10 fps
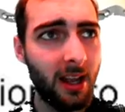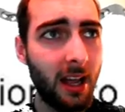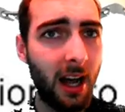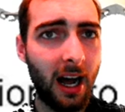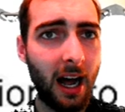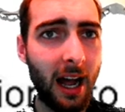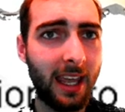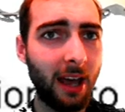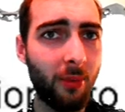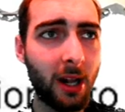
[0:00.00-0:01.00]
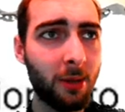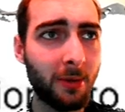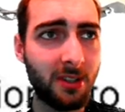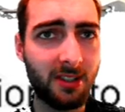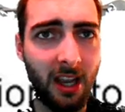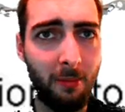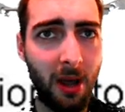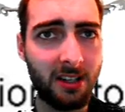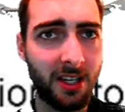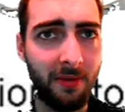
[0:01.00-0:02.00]
I can't write them as the same
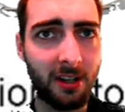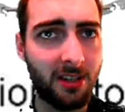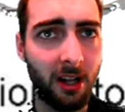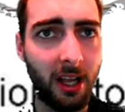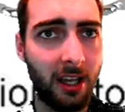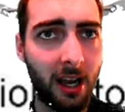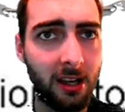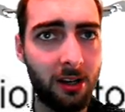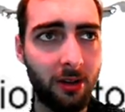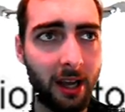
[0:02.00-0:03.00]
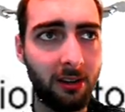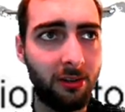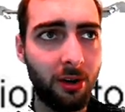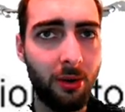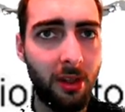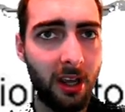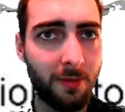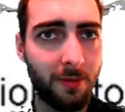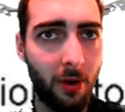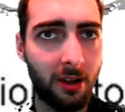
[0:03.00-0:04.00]
base even. It's not like I can do like 2 to the
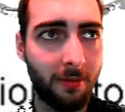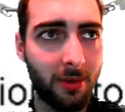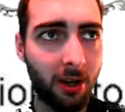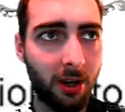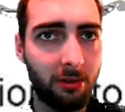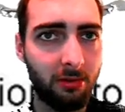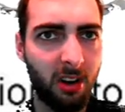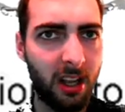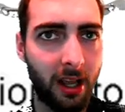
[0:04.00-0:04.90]
exponent something or 3.